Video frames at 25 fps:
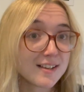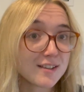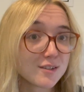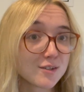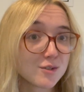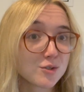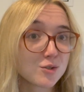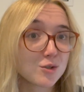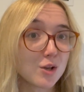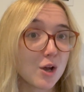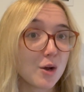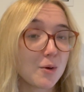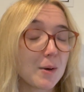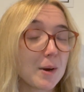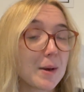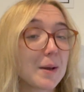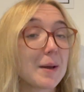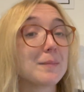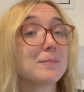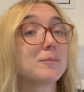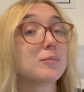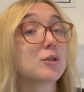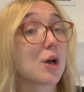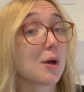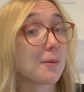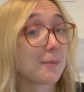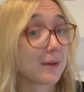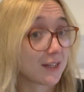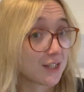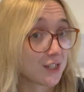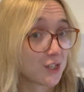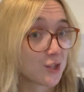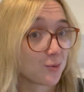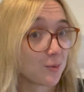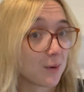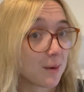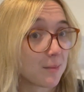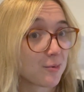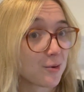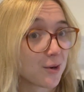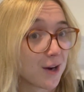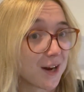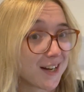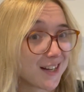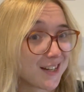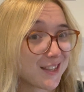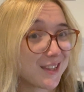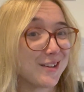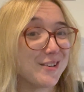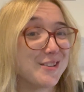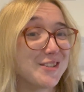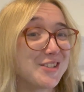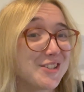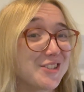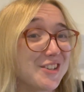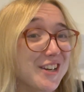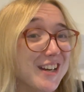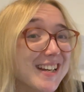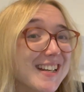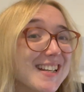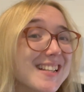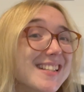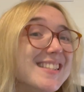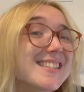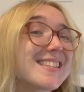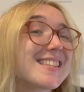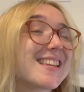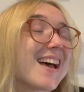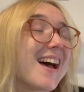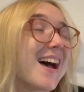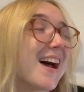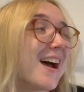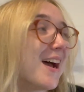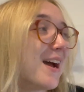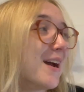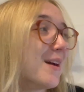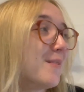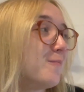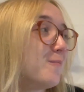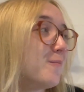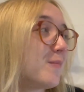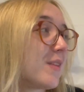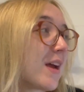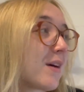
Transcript: So I am going to upgrade those jeans um,